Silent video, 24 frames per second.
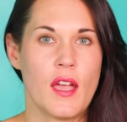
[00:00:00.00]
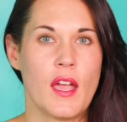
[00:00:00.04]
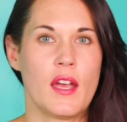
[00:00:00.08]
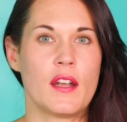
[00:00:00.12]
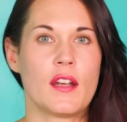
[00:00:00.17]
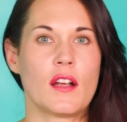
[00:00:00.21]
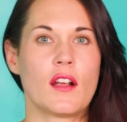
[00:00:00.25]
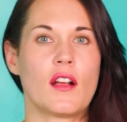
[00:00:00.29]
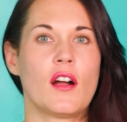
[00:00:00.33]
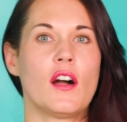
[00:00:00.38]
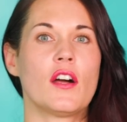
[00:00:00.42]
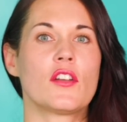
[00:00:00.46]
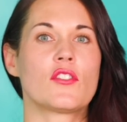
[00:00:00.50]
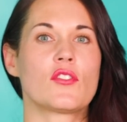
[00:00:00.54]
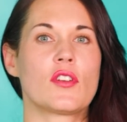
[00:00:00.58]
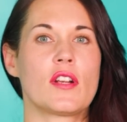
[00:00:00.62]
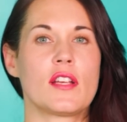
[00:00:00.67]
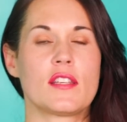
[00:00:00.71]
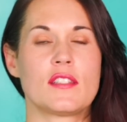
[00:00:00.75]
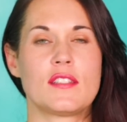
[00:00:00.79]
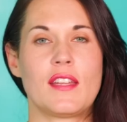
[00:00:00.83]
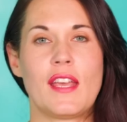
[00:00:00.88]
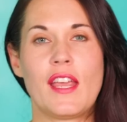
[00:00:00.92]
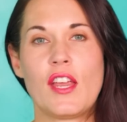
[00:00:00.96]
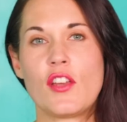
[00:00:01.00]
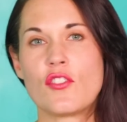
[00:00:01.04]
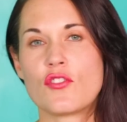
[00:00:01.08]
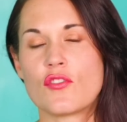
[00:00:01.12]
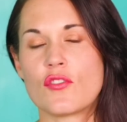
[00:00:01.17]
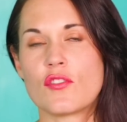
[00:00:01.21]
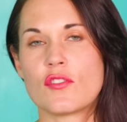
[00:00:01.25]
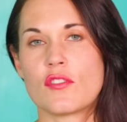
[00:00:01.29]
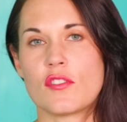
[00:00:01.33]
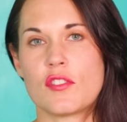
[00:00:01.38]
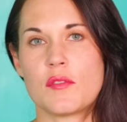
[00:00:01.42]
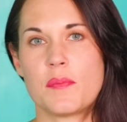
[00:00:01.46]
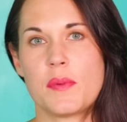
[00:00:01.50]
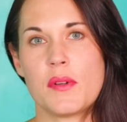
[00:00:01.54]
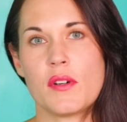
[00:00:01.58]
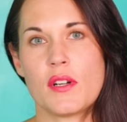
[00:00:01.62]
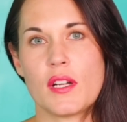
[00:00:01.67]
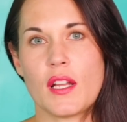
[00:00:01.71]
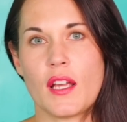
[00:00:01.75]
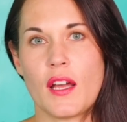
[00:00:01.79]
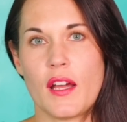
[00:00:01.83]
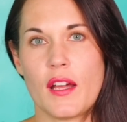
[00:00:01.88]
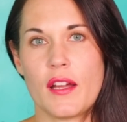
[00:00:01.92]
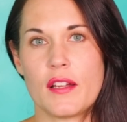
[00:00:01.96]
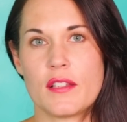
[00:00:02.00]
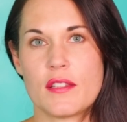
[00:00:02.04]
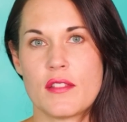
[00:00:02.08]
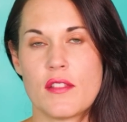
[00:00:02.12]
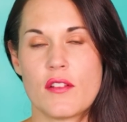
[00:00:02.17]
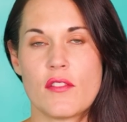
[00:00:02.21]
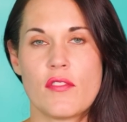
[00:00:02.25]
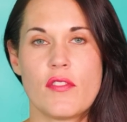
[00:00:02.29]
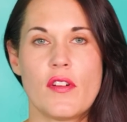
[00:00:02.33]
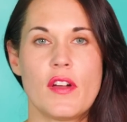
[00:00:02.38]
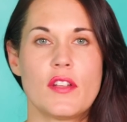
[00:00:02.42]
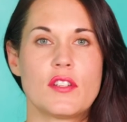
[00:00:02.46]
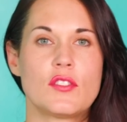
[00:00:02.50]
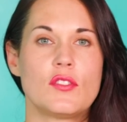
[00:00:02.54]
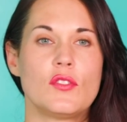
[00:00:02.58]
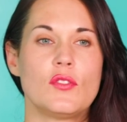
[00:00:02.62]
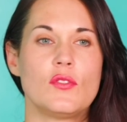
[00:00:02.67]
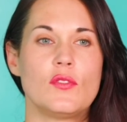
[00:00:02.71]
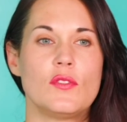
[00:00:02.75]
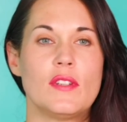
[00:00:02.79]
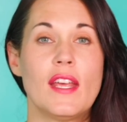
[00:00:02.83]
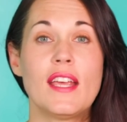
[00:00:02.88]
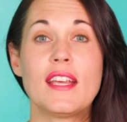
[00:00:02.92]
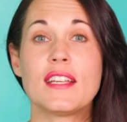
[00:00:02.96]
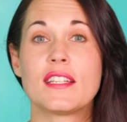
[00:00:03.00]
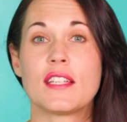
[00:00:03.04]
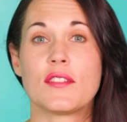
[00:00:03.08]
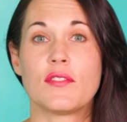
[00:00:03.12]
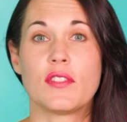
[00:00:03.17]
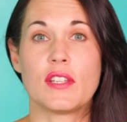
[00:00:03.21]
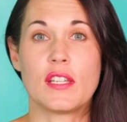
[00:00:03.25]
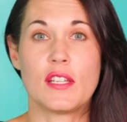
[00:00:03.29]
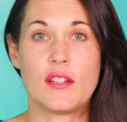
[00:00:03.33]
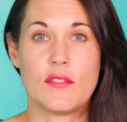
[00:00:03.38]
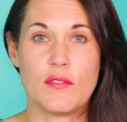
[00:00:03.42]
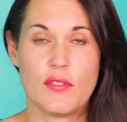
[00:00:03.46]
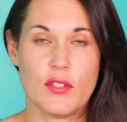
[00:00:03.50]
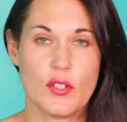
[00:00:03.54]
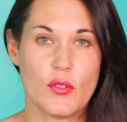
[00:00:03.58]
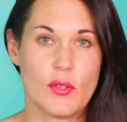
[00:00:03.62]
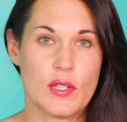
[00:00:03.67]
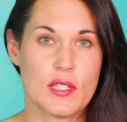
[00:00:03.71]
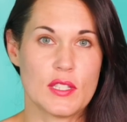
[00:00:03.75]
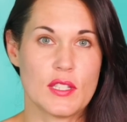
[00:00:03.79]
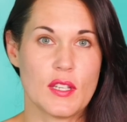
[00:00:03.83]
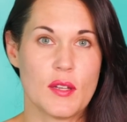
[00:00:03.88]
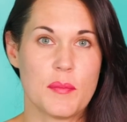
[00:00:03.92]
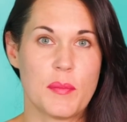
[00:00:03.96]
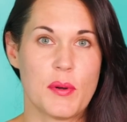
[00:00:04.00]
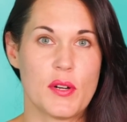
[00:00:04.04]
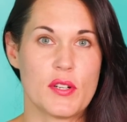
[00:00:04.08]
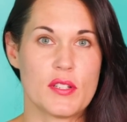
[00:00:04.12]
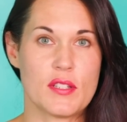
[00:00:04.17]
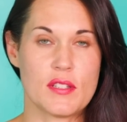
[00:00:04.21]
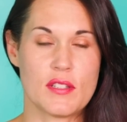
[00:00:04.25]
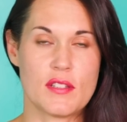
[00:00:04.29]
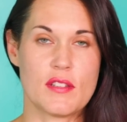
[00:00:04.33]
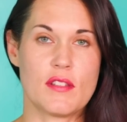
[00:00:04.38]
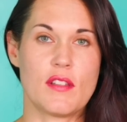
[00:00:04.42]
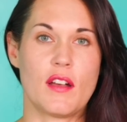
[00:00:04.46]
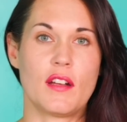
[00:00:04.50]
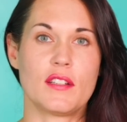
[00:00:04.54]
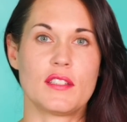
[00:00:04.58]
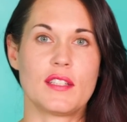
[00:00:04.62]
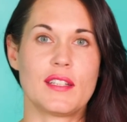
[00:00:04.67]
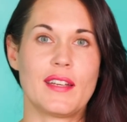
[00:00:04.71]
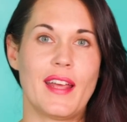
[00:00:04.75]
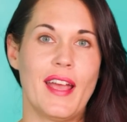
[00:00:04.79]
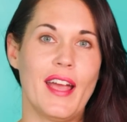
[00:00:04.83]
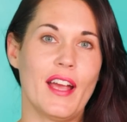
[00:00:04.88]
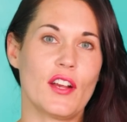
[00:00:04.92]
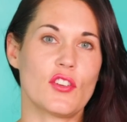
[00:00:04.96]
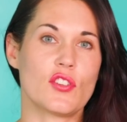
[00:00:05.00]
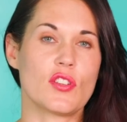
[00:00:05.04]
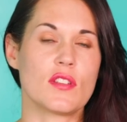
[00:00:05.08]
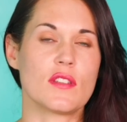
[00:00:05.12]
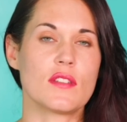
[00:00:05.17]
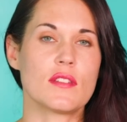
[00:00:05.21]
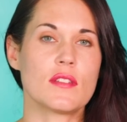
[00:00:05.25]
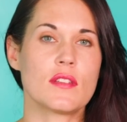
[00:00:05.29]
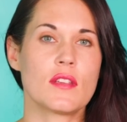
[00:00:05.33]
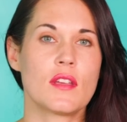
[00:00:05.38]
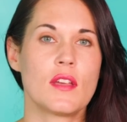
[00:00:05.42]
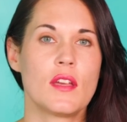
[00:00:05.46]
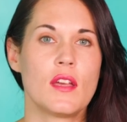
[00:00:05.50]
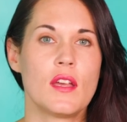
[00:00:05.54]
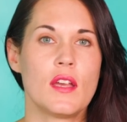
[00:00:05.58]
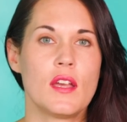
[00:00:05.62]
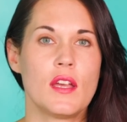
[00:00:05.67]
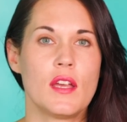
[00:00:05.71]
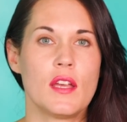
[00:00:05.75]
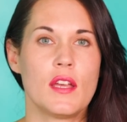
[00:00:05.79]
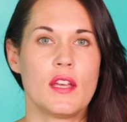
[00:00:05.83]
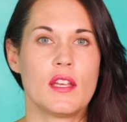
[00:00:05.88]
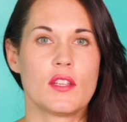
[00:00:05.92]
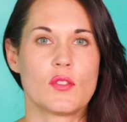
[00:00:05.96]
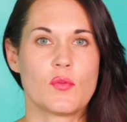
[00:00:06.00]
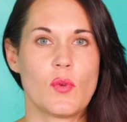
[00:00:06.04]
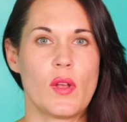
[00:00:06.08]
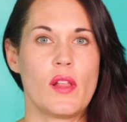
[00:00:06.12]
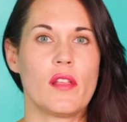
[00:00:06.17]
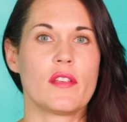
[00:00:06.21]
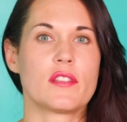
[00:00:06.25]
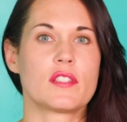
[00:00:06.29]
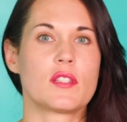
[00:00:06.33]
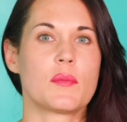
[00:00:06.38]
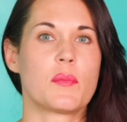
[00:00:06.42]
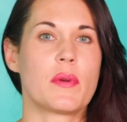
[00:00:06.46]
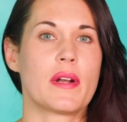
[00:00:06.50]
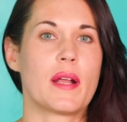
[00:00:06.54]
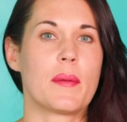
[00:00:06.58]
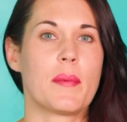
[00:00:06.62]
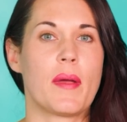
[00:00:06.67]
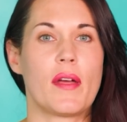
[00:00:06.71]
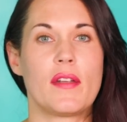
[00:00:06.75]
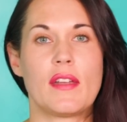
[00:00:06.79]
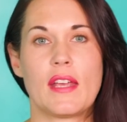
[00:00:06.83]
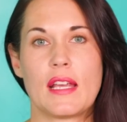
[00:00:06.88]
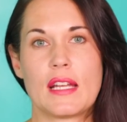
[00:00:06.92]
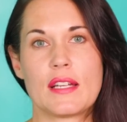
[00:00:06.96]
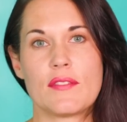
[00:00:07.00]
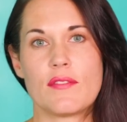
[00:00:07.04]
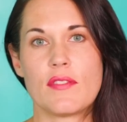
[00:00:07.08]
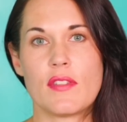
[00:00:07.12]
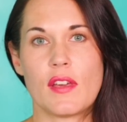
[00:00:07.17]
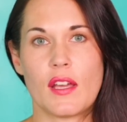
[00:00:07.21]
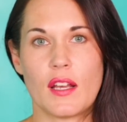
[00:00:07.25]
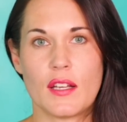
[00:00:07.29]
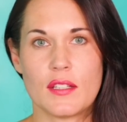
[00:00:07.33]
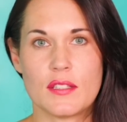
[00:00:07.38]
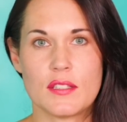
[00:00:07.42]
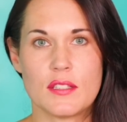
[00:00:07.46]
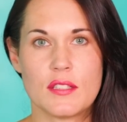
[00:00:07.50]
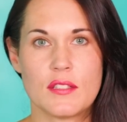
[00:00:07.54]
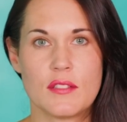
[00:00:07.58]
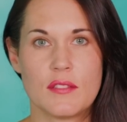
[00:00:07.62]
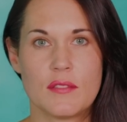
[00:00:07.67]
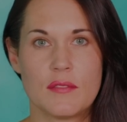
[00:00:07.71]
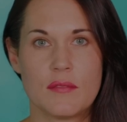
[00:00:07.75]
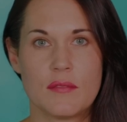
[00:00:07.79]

And in contrast to angels or spirit guides, they're thought to negatively influence a person's thoughts and actions, as well as to bring about negative things.